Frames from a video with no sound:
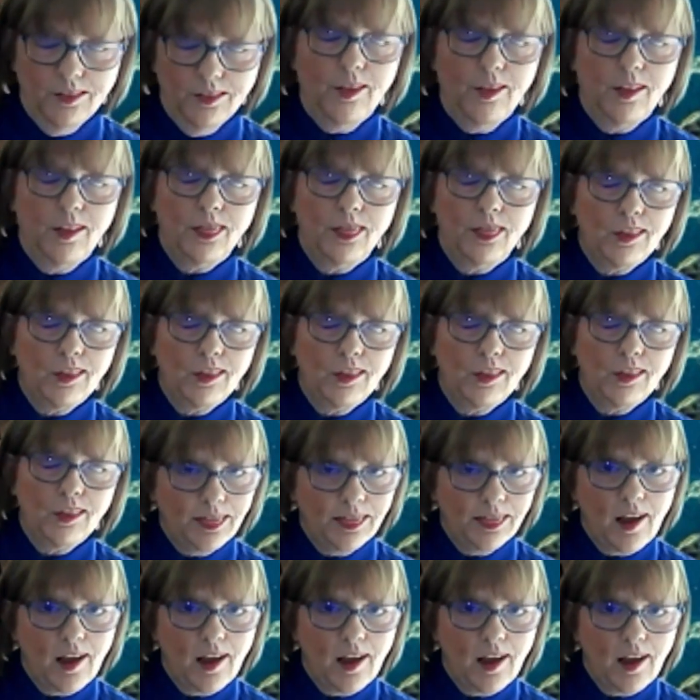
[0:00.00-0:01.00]
The
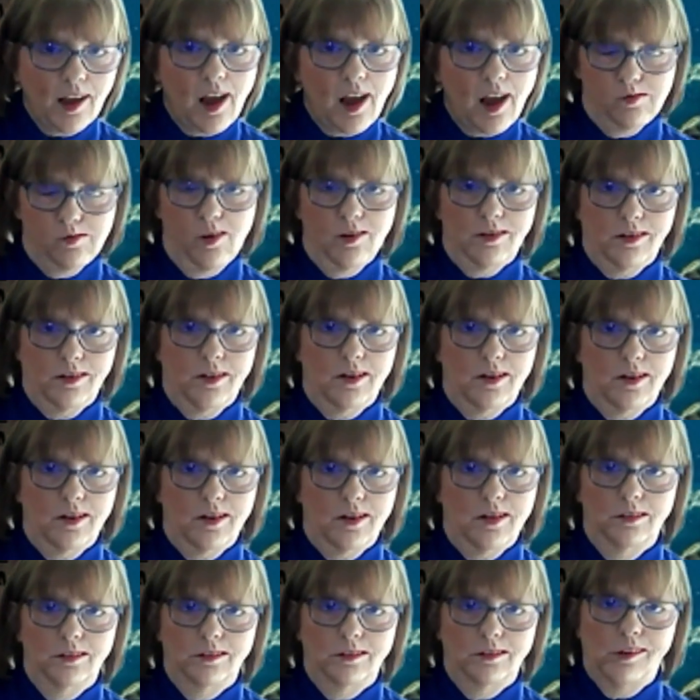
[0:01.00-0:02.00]
third thing I want to
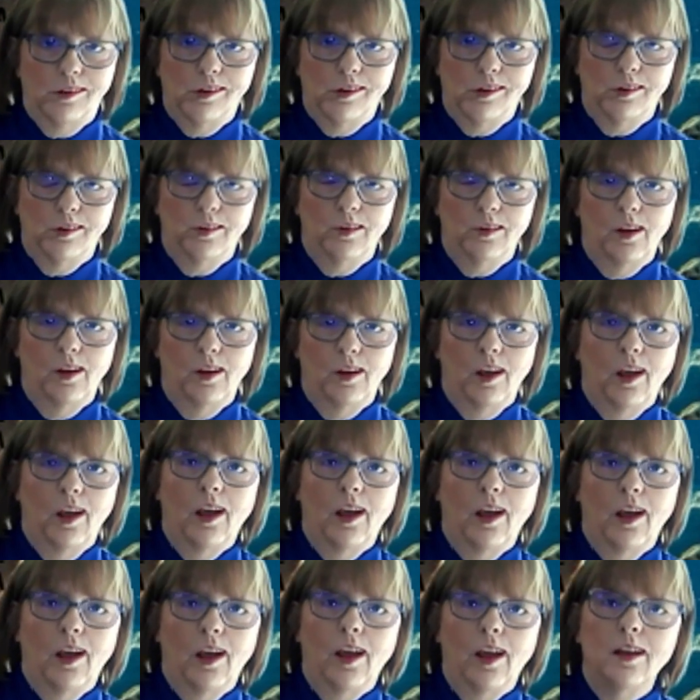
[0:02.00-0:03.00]
tell you
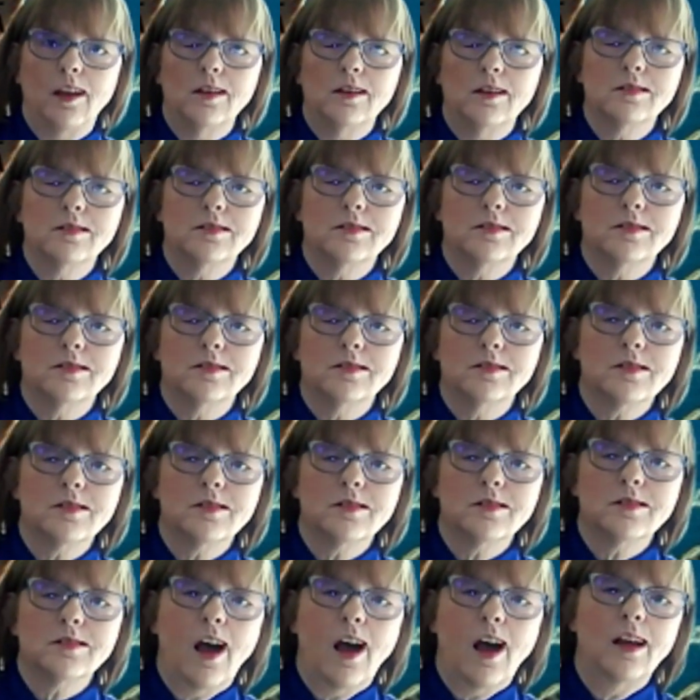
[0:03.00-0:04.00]
is
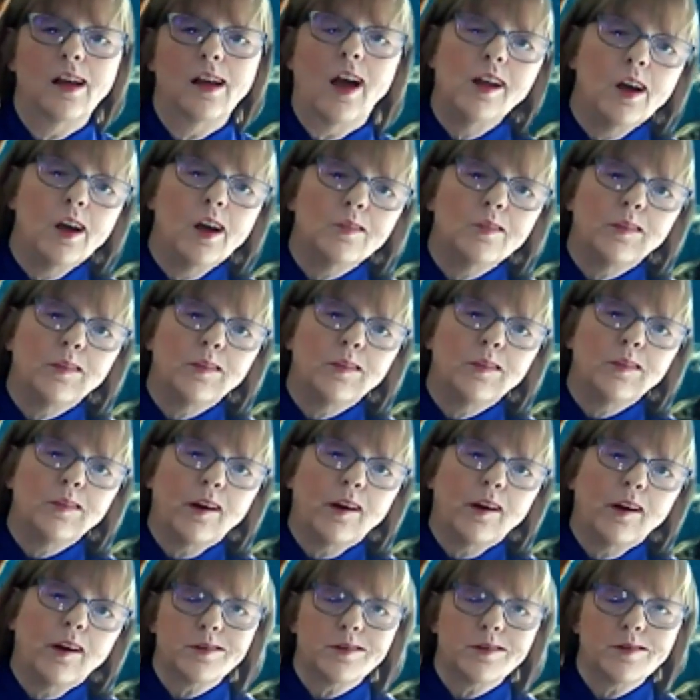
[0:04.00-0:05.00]
I know we
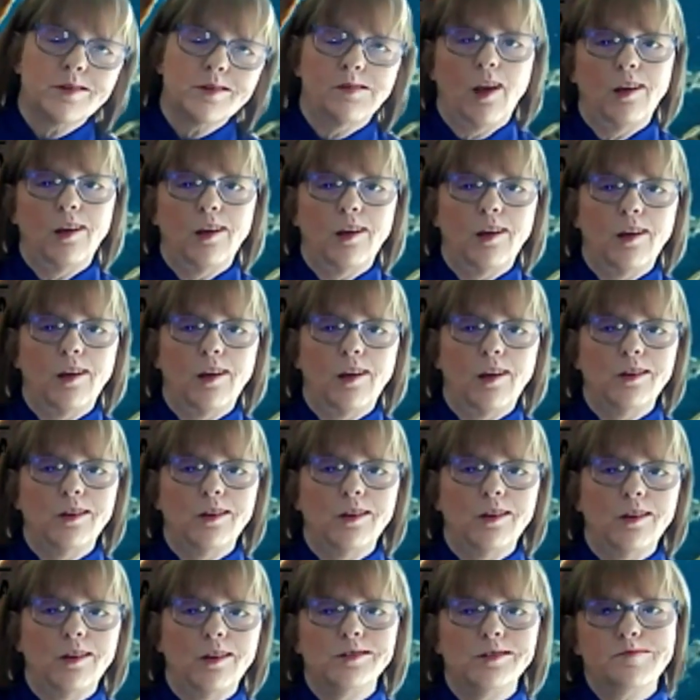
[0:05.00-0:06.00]
are supposed
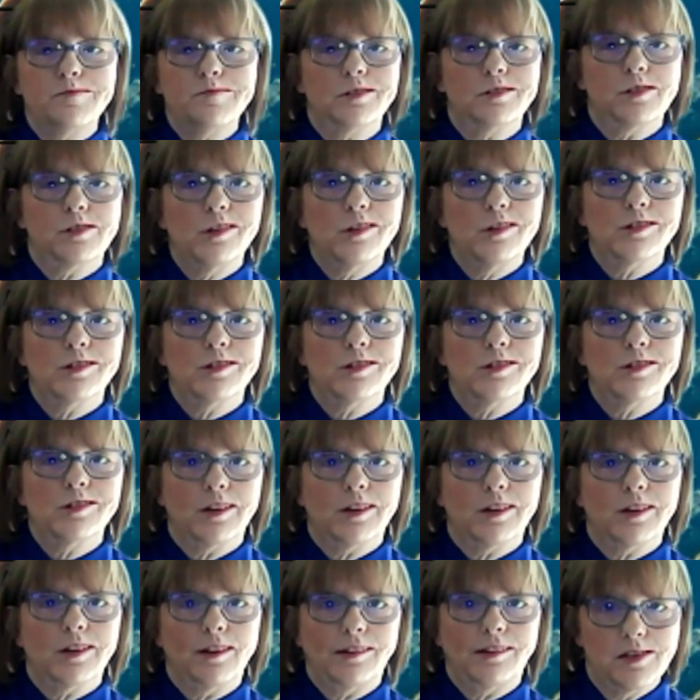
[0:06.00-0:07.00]
to be
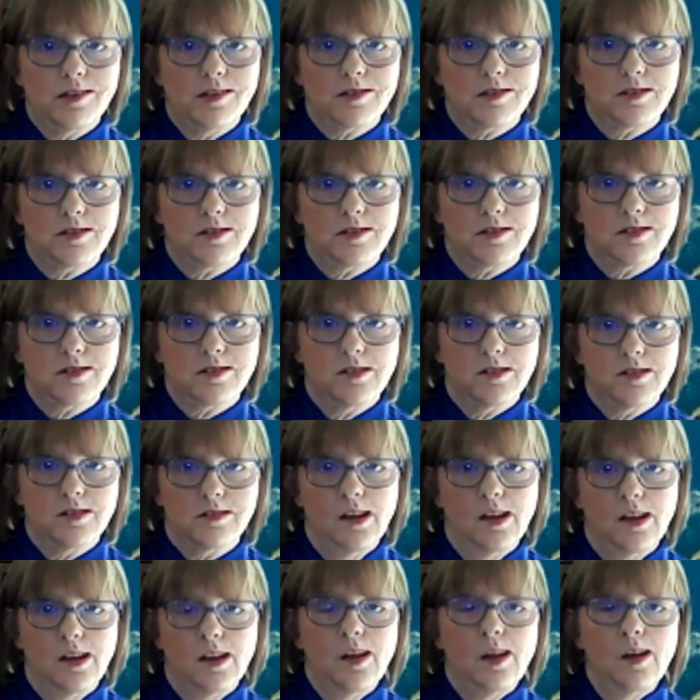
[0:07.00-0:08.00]
socially distant,
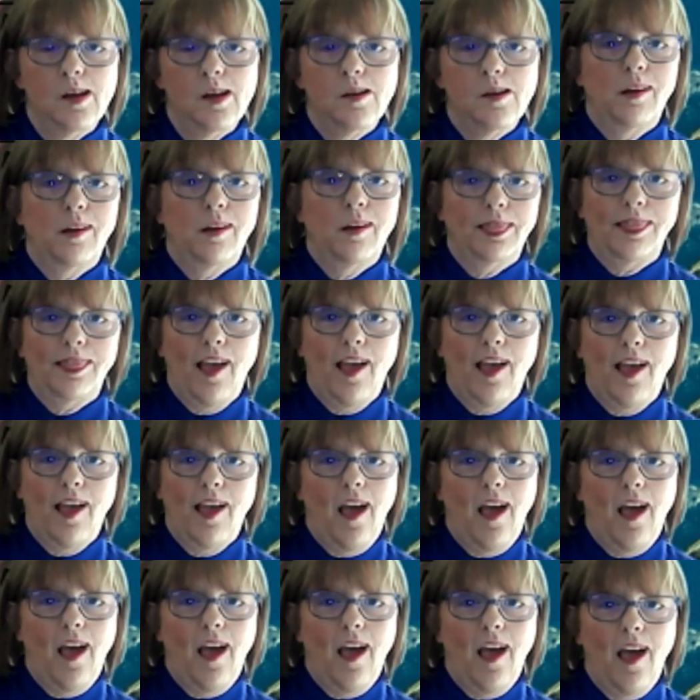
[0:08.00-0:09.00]
but
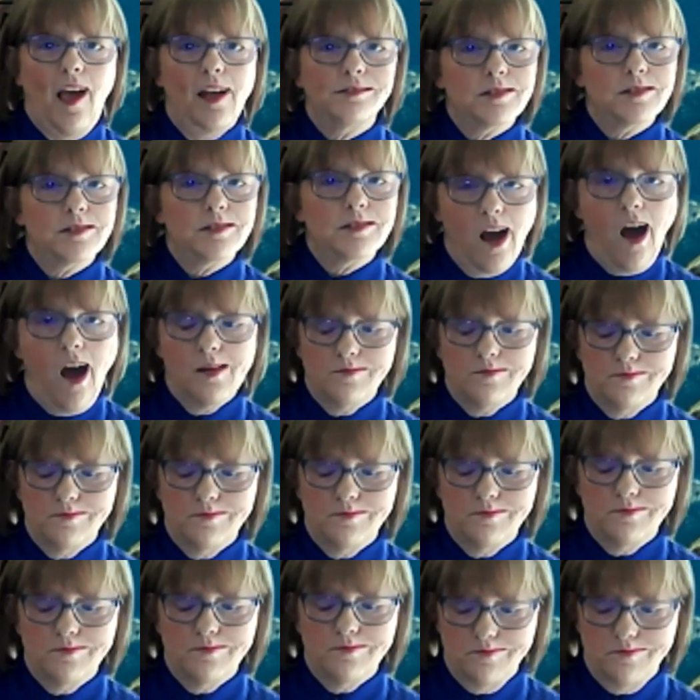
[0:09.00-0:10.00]
that does not
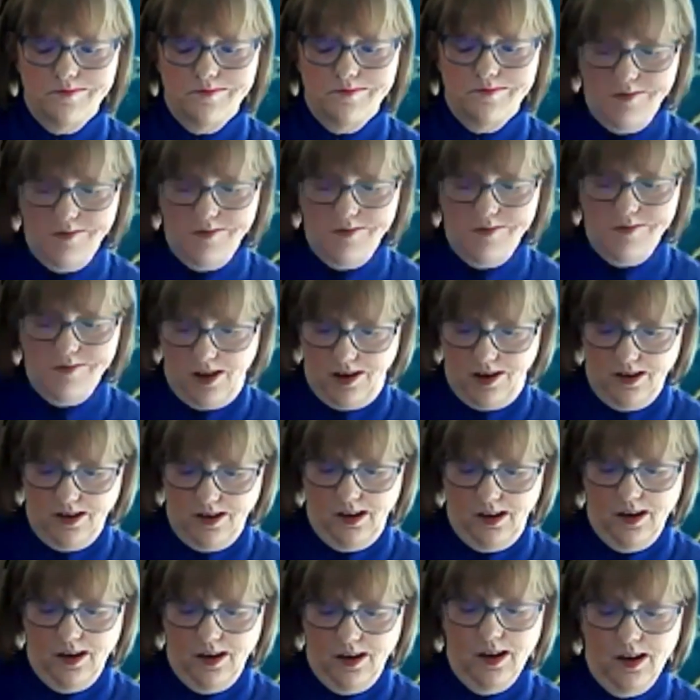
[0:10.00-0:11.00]
mean
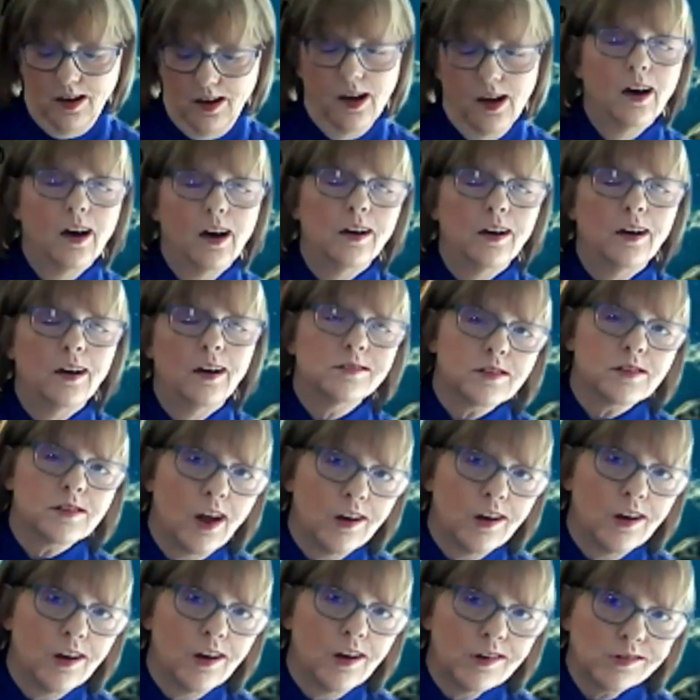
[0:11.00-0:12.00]

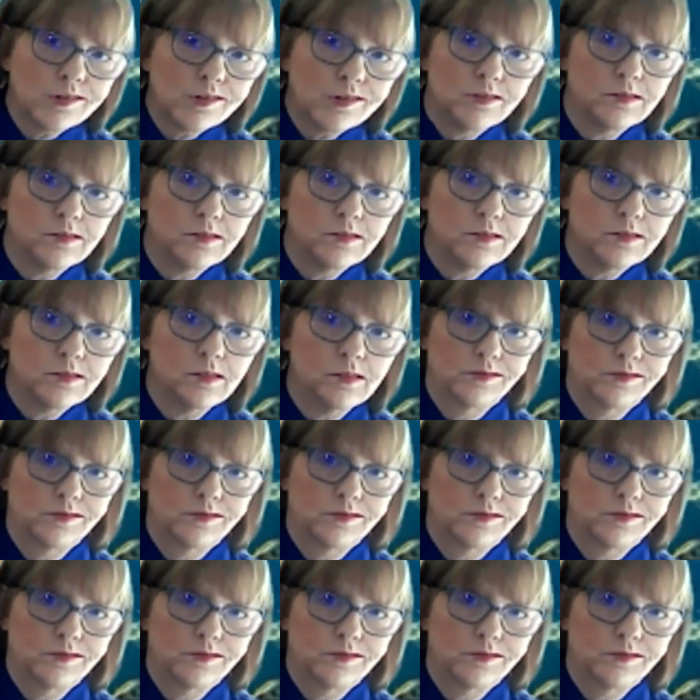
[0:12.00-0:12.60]
unsocial,